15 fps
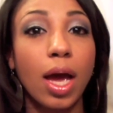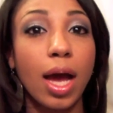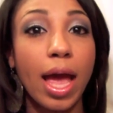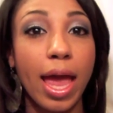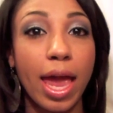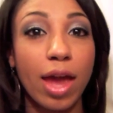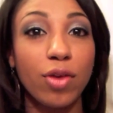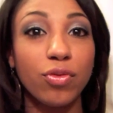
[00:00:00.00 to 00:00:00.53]
a
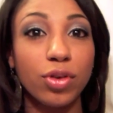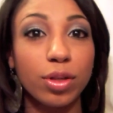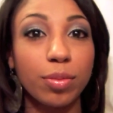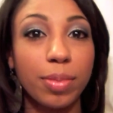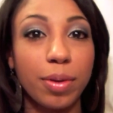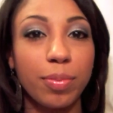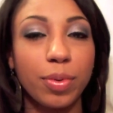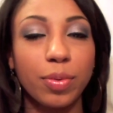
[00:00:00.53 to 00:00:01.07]
handful of
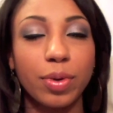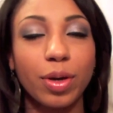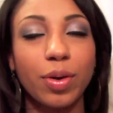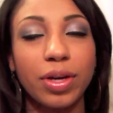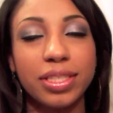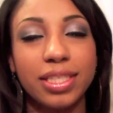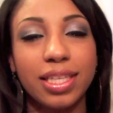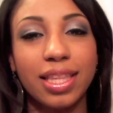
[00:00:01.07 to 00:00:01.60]
people
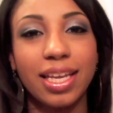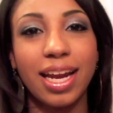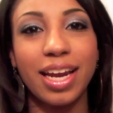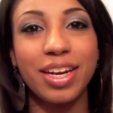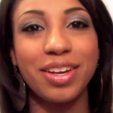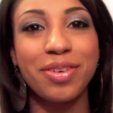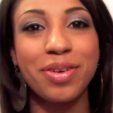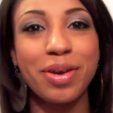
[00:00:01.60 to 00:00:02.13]
requested that
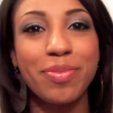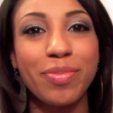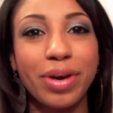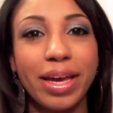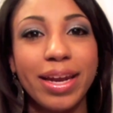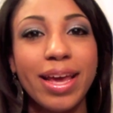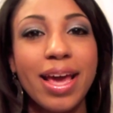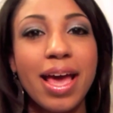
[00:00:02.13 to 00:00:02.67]
I do it,
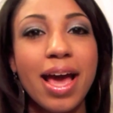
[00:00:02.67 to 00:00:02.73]
but